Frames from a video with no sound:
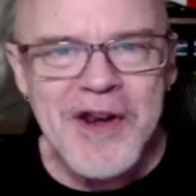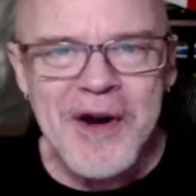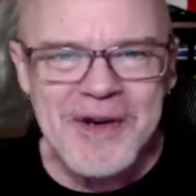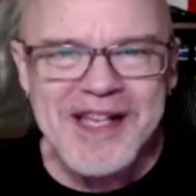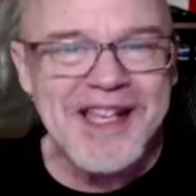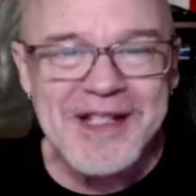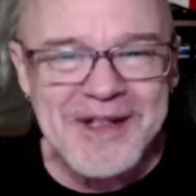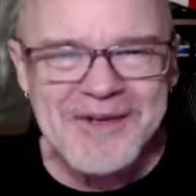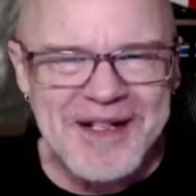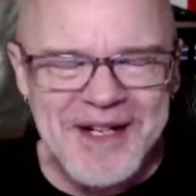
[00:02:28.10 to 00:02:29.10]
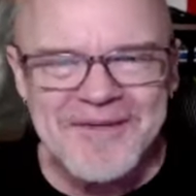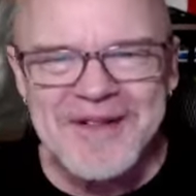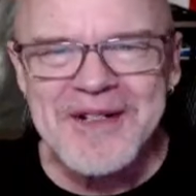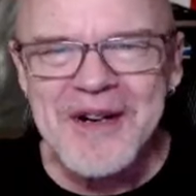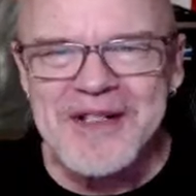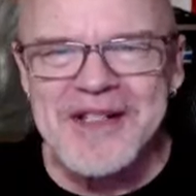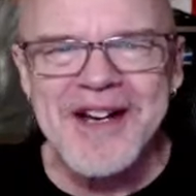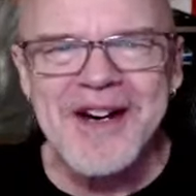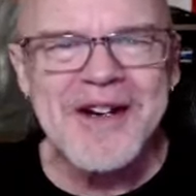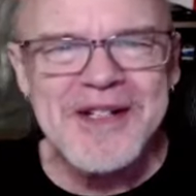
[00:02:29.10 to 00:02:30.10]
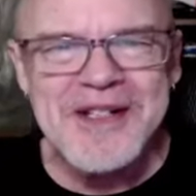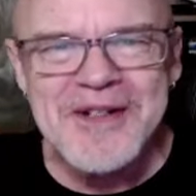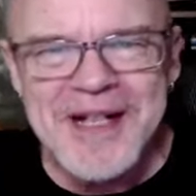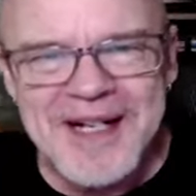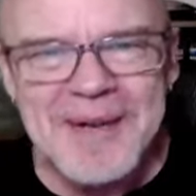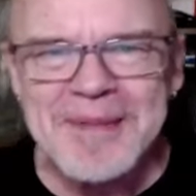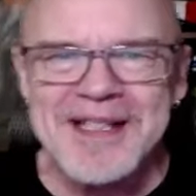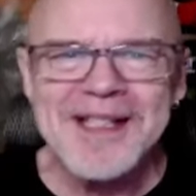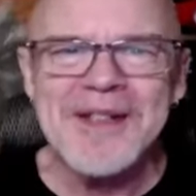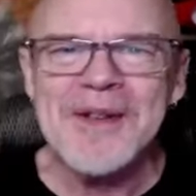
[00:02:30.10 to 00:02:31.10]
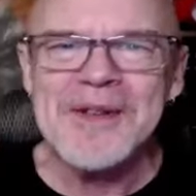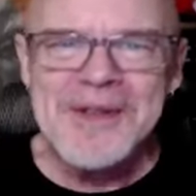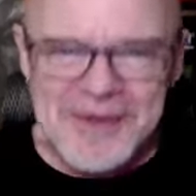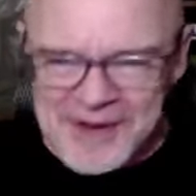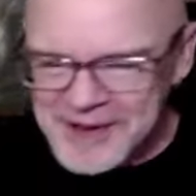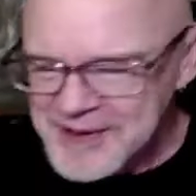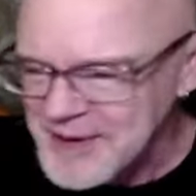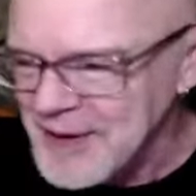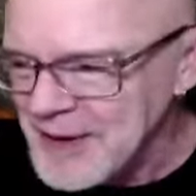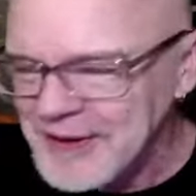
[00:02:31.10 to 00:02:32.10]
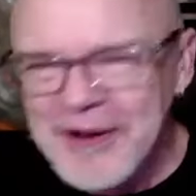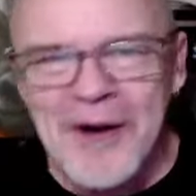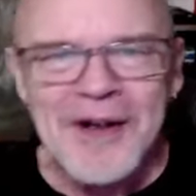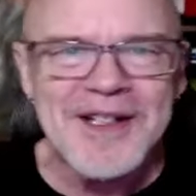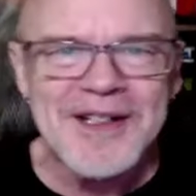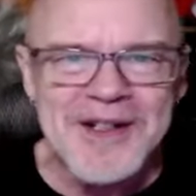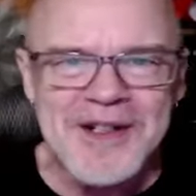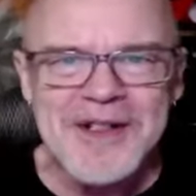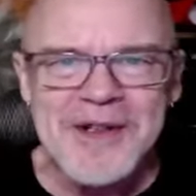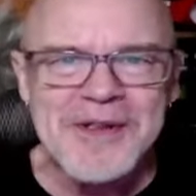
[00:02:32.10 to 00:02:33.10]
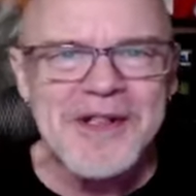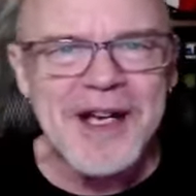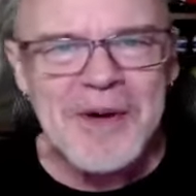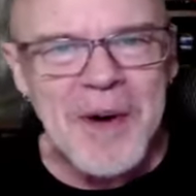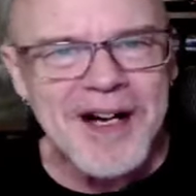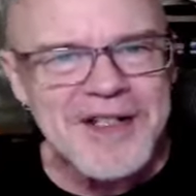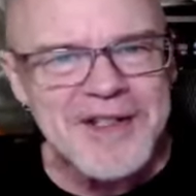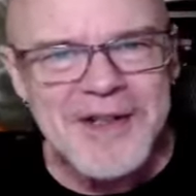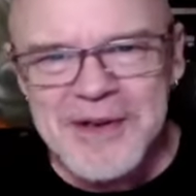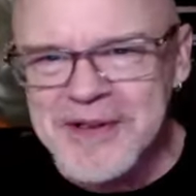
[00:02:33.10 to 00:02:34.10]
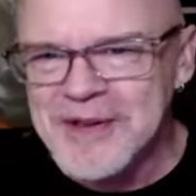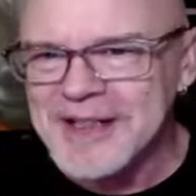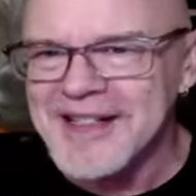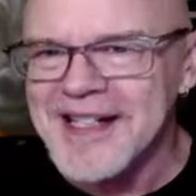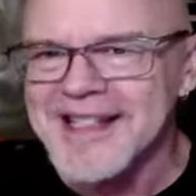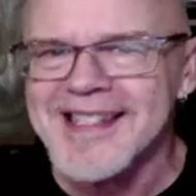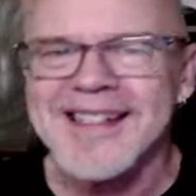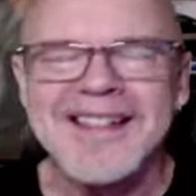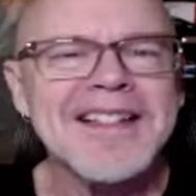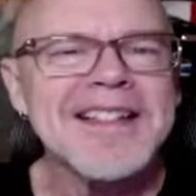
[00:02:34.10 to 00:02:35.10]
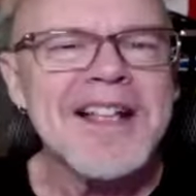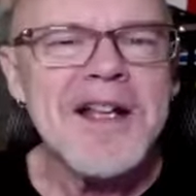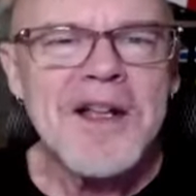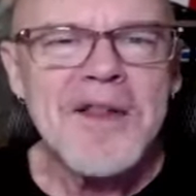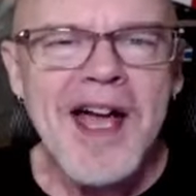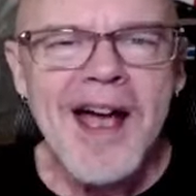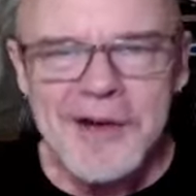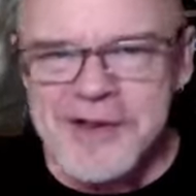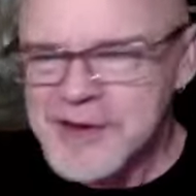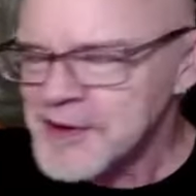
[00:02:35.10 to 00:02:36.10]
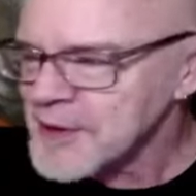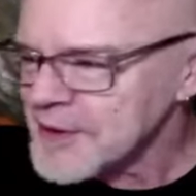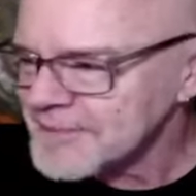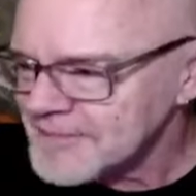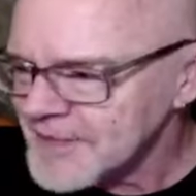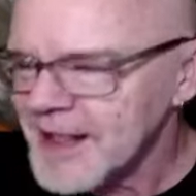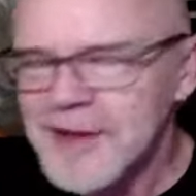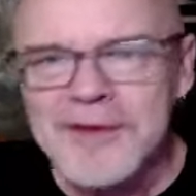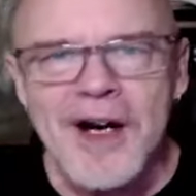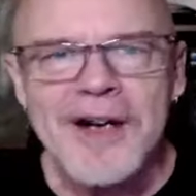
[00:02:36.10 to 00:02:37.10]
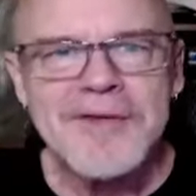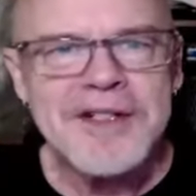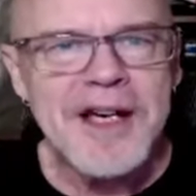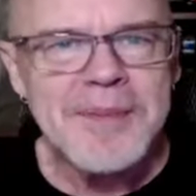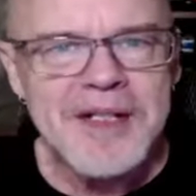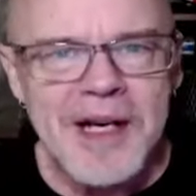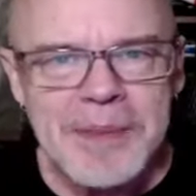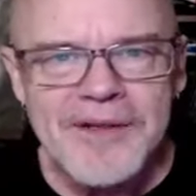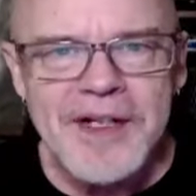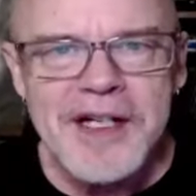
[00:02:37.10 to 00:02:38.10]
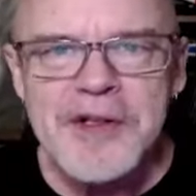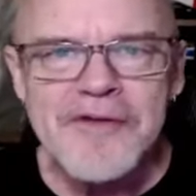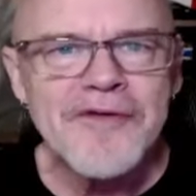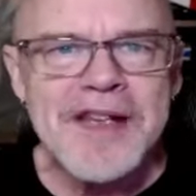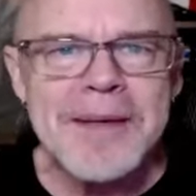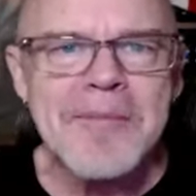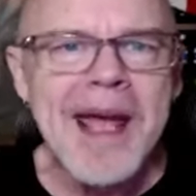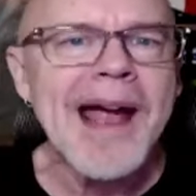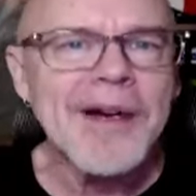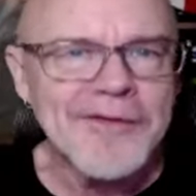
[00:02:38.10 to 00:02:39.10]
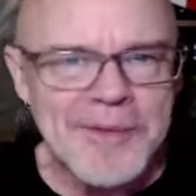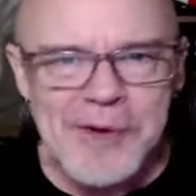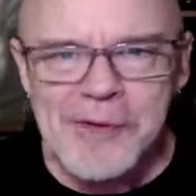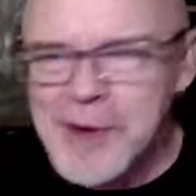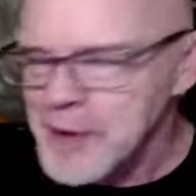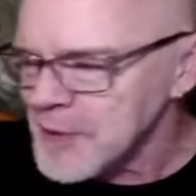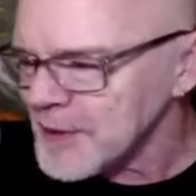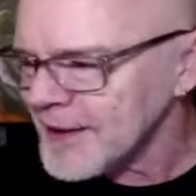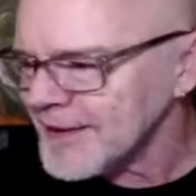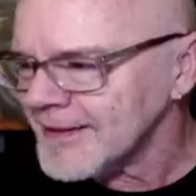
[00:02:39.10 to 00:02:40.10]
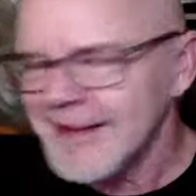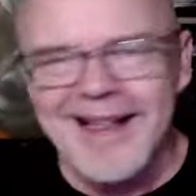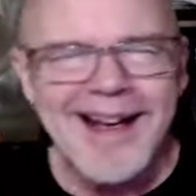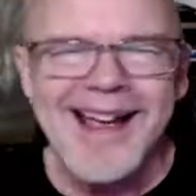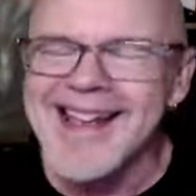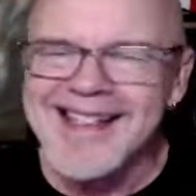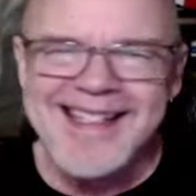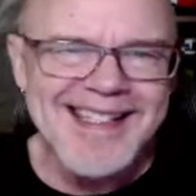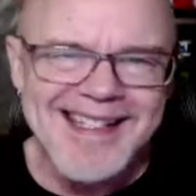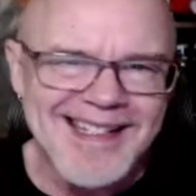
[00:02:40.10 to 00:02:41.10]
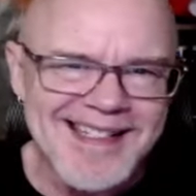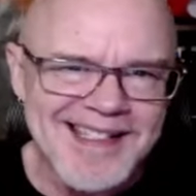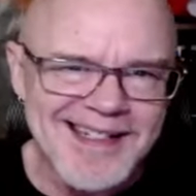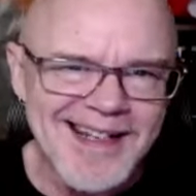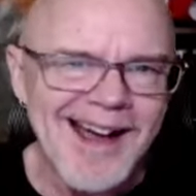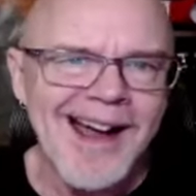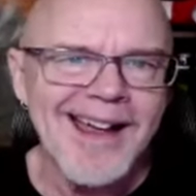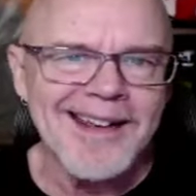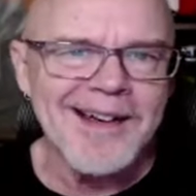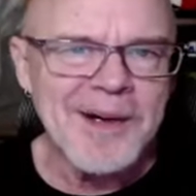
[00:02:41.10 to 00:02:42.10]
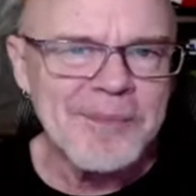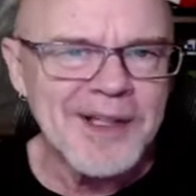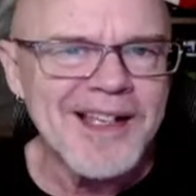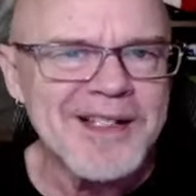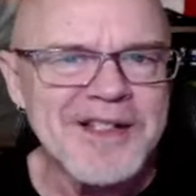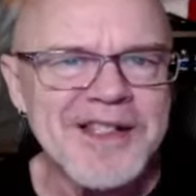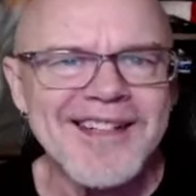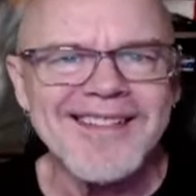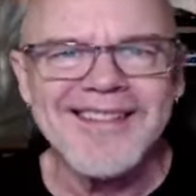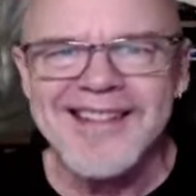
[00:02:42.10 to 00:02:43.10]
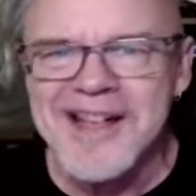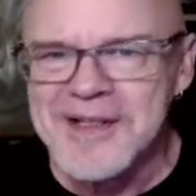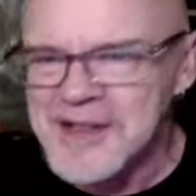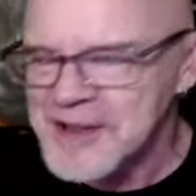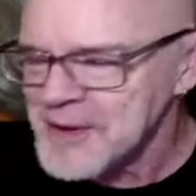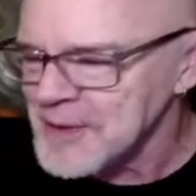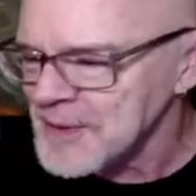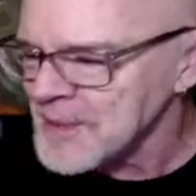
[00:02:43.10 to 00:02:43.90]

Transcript: no kids would come to our scary street up in the hills where it's all dark and there's no sidewalks and no streetlights and the houses are you know oftentimes a couple of hundred feet back from the road and you know it just it's not a place that tends to